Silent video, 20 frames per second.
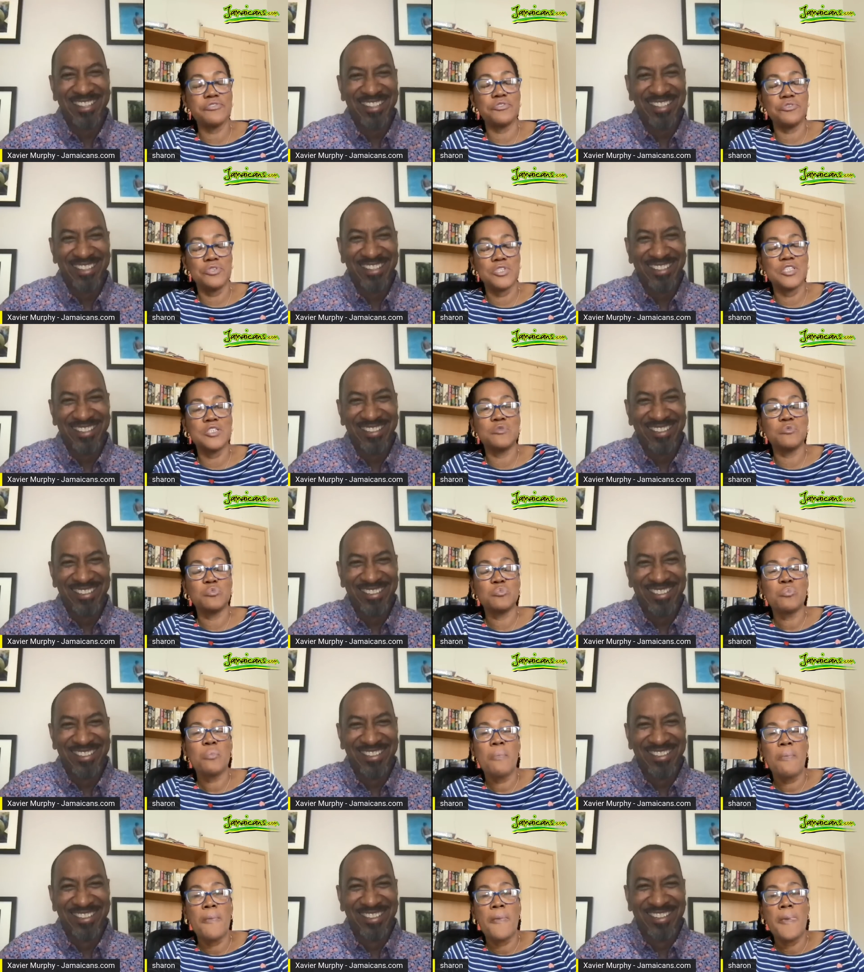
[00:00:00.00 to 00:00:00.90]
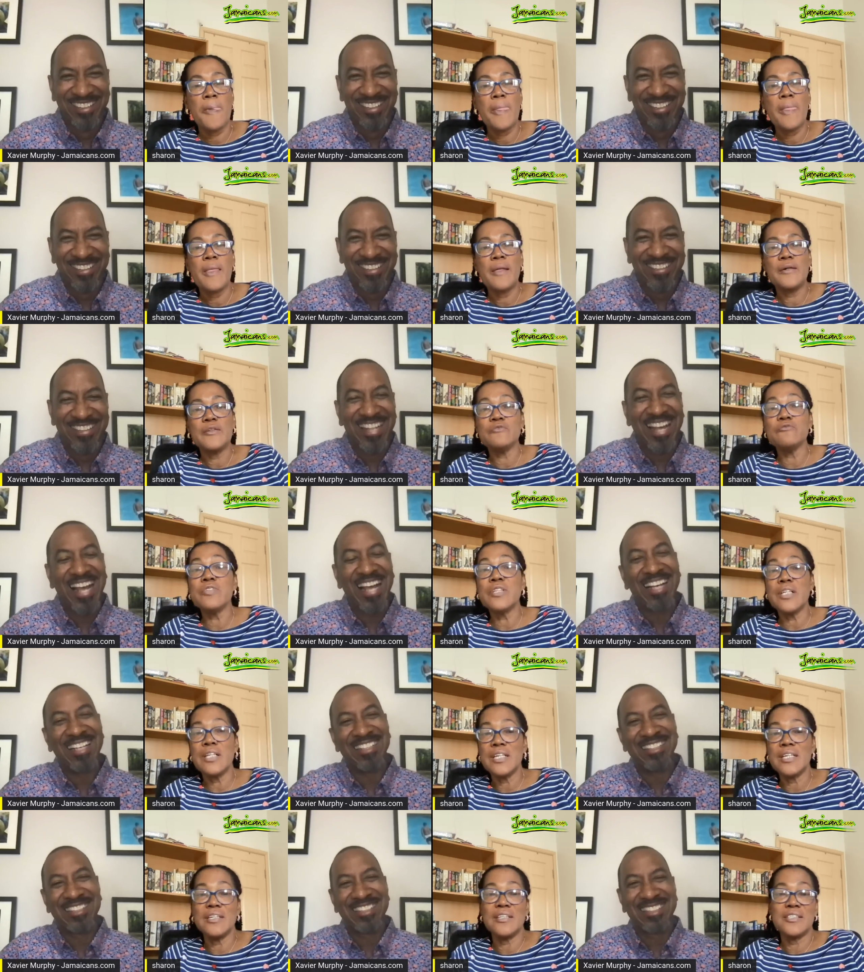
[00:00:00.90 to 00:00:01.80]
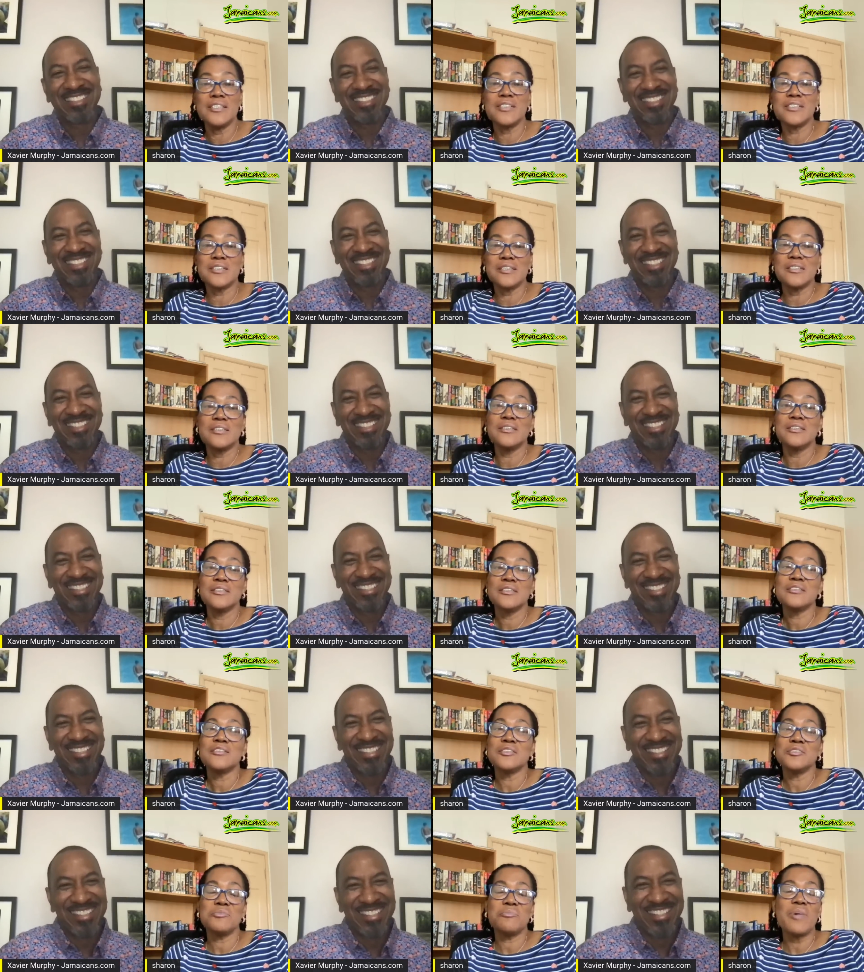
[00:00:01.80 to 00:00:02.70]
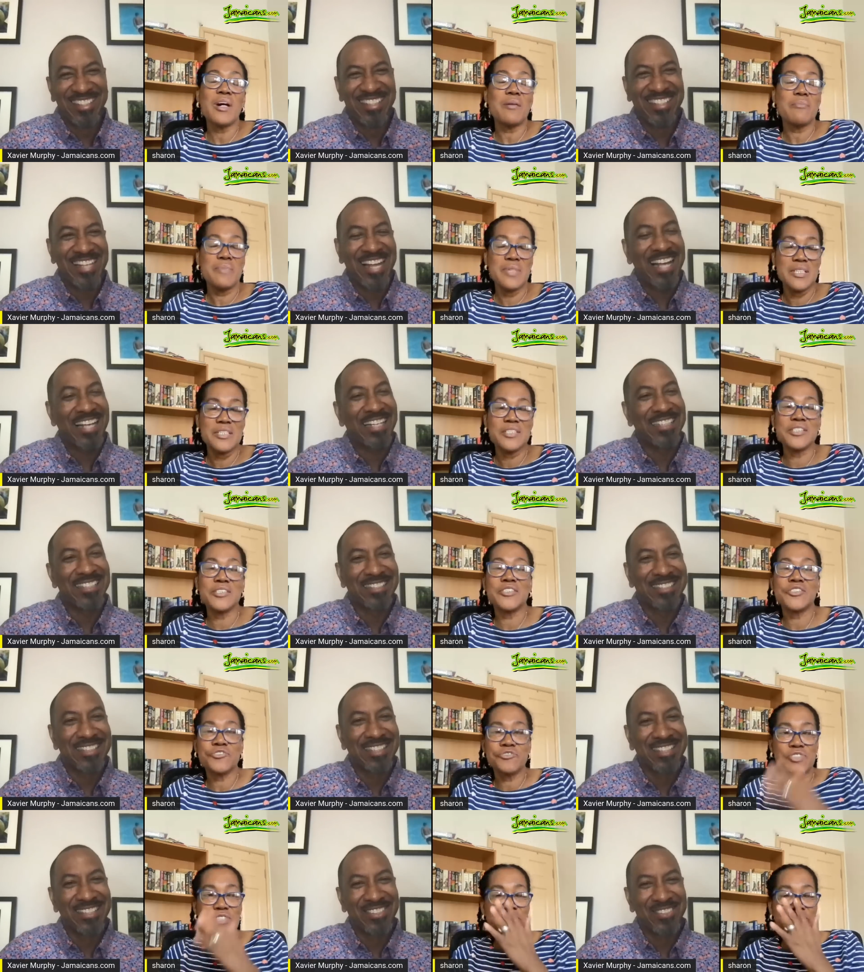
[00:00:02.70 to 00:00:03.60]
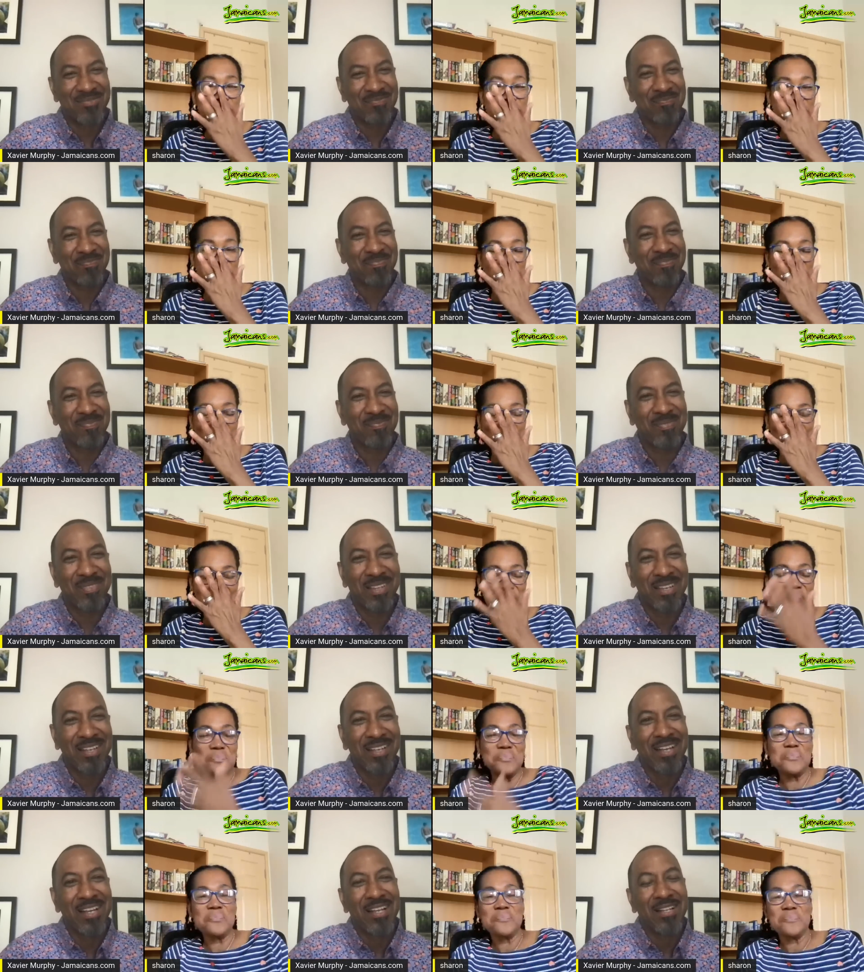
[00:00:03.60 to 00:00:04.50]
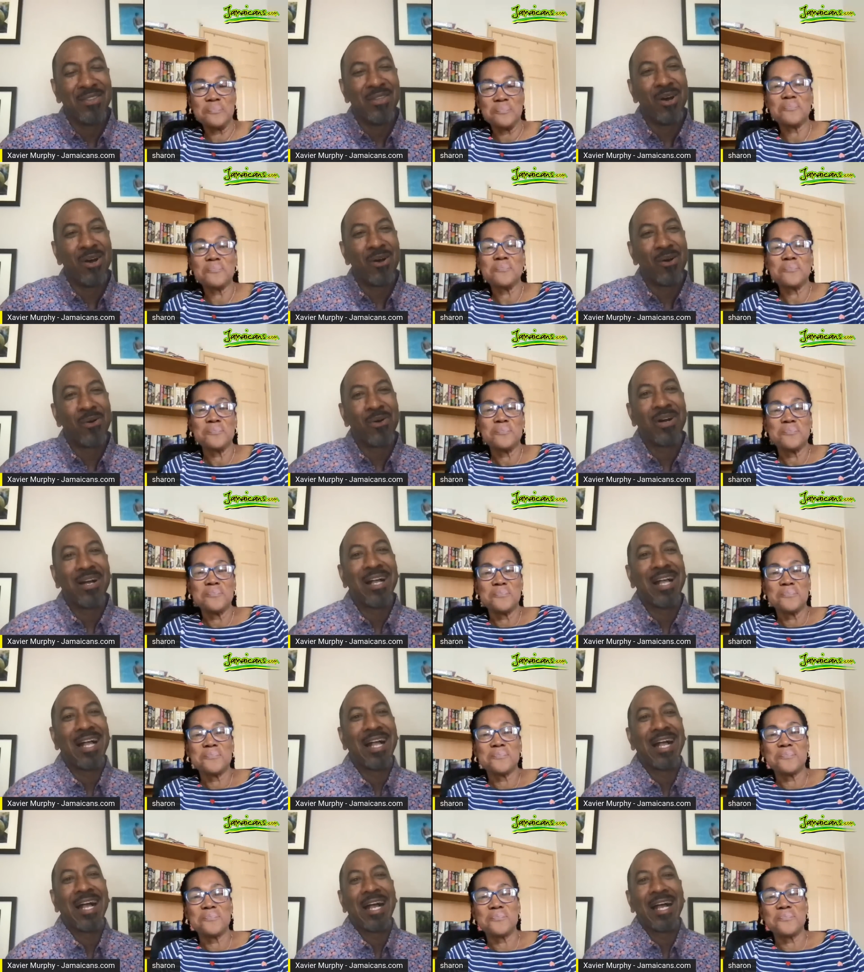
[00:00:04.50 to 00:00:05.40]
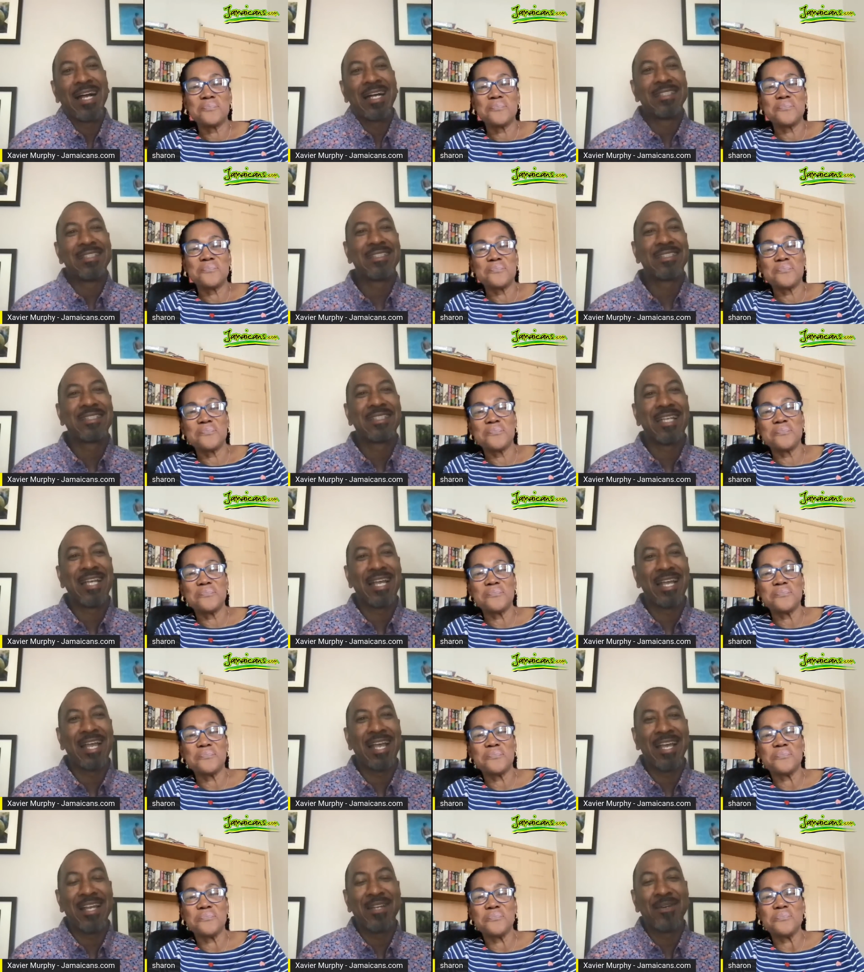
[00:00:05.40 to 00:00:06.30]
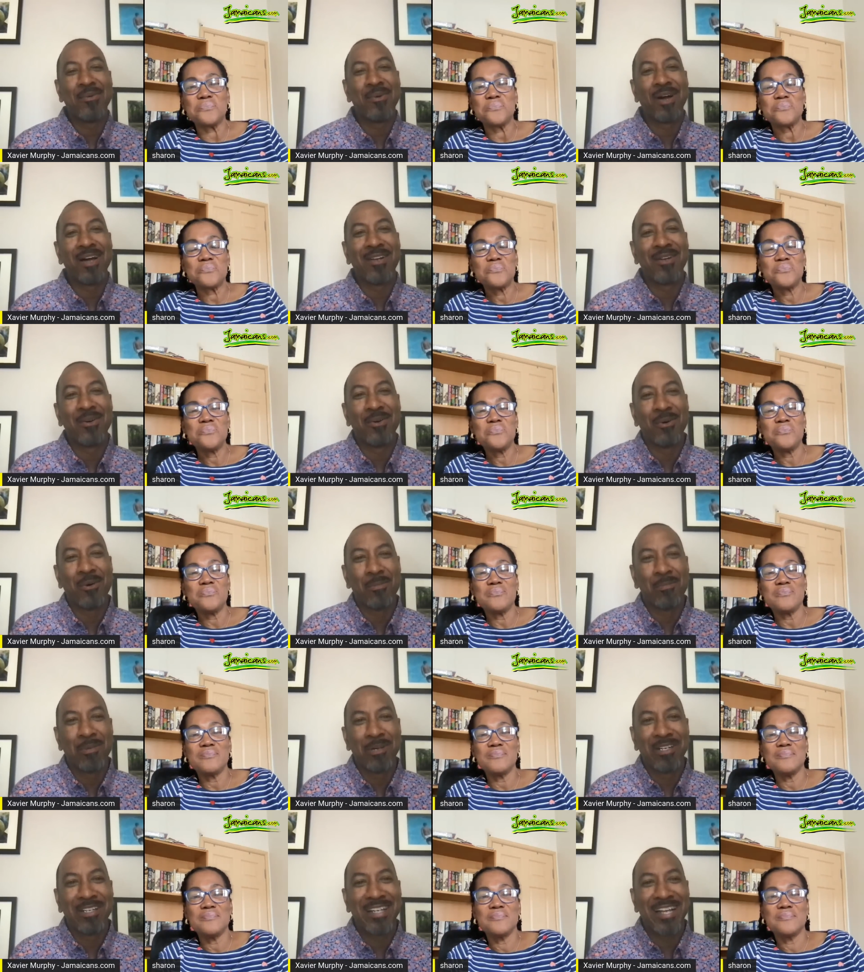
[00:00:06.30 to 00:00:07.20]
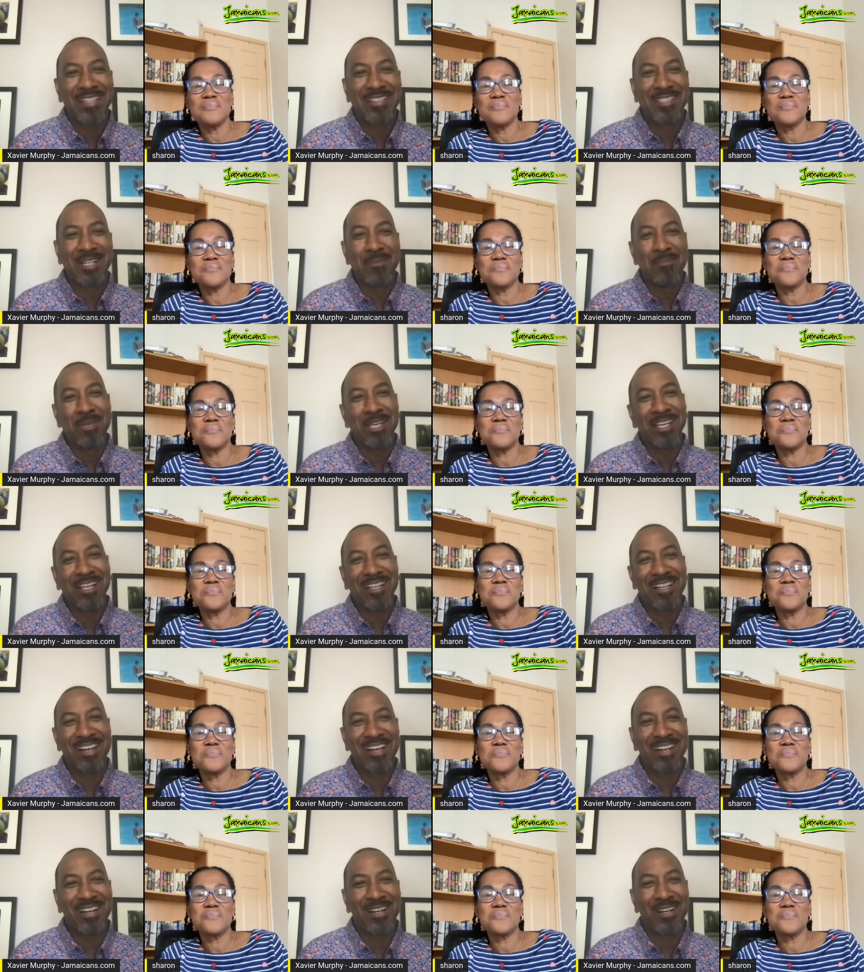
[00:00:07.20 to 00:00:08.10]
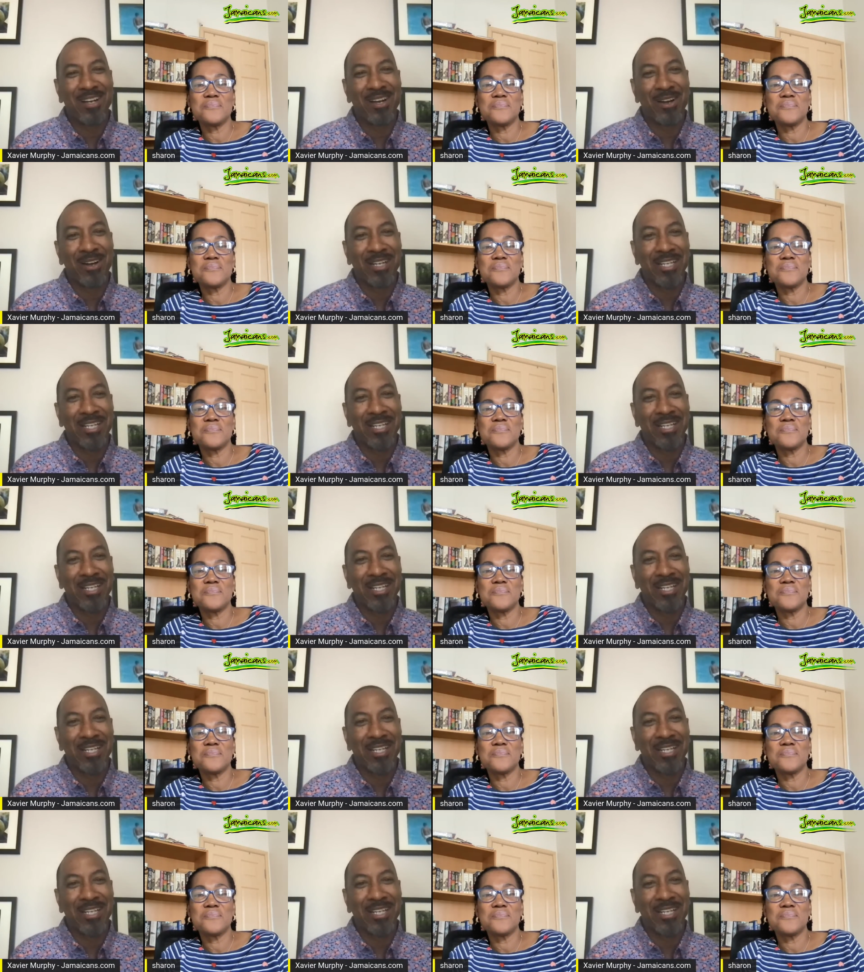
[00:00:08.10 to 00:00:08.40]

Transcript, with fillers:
Speaker 1: food. Nice. Really is
Speaker 2: amazing street food. Now, has anyone opened a Jamaican or